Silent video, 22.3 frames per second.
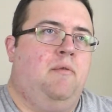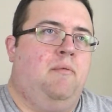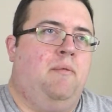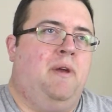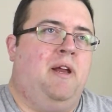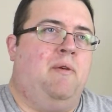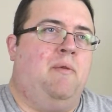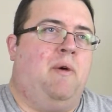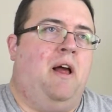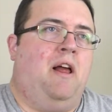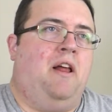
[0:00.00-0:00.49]

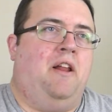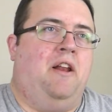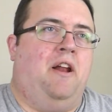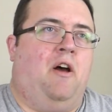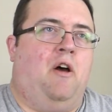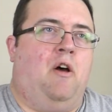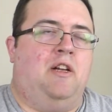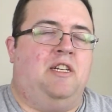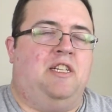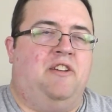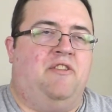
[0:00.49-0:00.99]
Meanwhile, in a
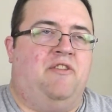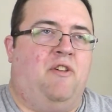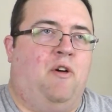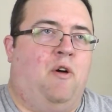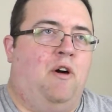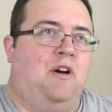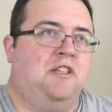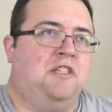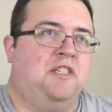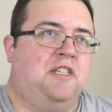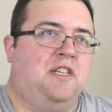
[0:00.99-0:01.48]
haunted
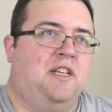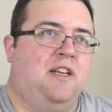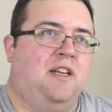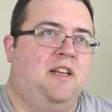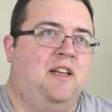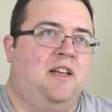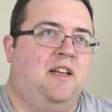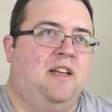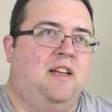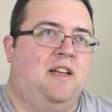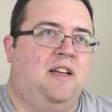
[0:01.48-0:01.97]
forest,
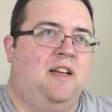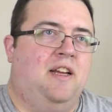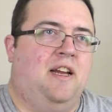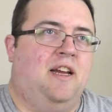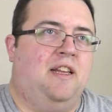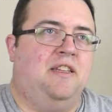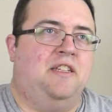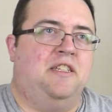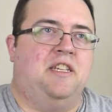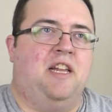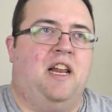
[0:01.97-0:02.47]

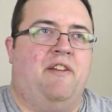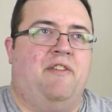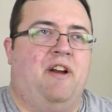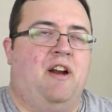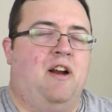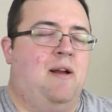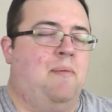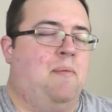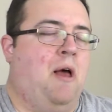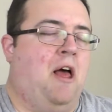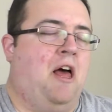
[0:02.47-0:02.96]
on the set of
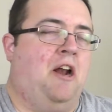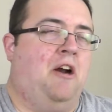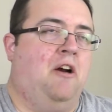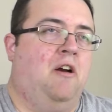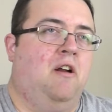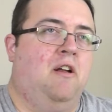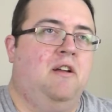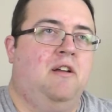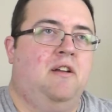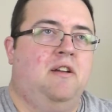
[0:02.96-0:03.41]
Harry Potter.